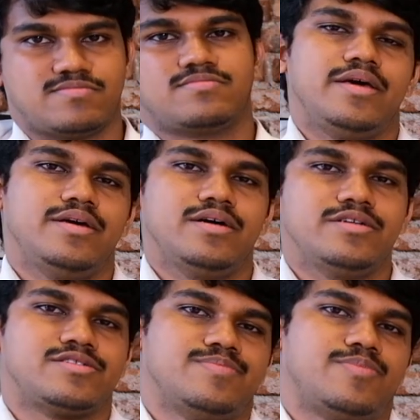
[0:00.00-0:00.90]
Here
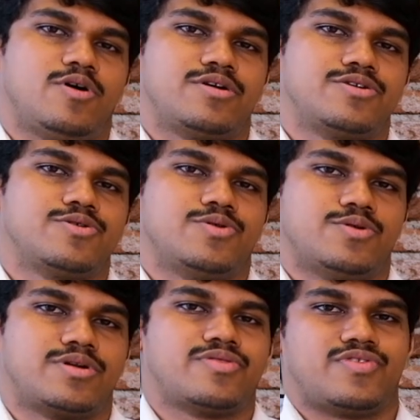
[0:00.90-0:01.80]
it's important to
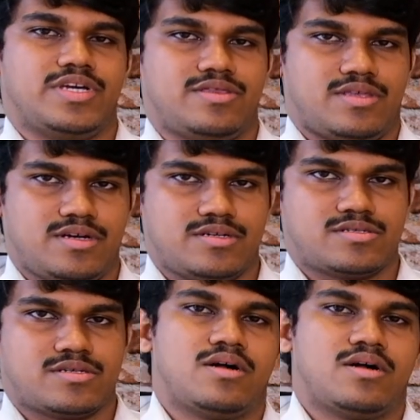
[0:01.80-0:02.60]
note three things.